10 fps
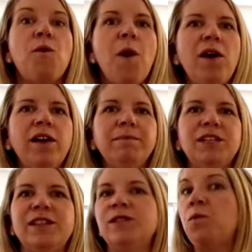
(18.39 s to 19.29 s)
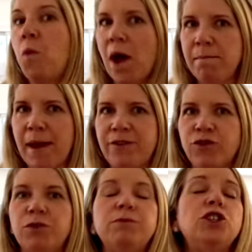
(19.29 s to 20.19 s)
Welcome to this one
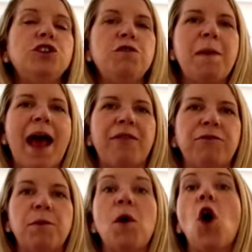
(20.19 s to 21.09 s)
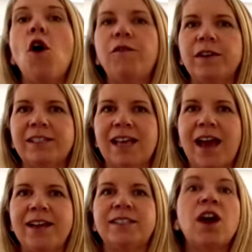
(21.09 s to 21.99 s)
bedroom, two bathroom,
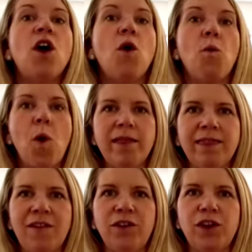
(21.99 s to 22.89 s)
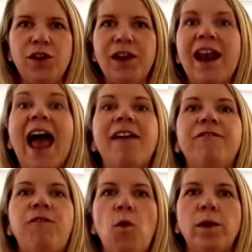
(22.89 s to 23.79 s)
oversized, one level unit at
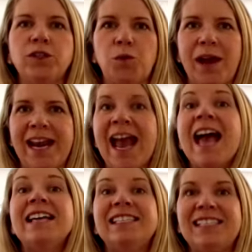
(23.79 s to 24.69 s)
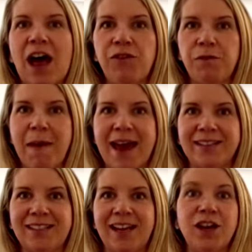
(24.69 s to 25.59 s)
four twenty South
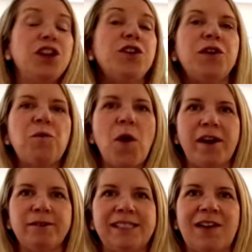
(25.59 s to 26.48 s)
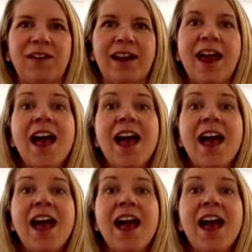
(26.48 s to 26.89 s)
Madison, Unit one oh seven.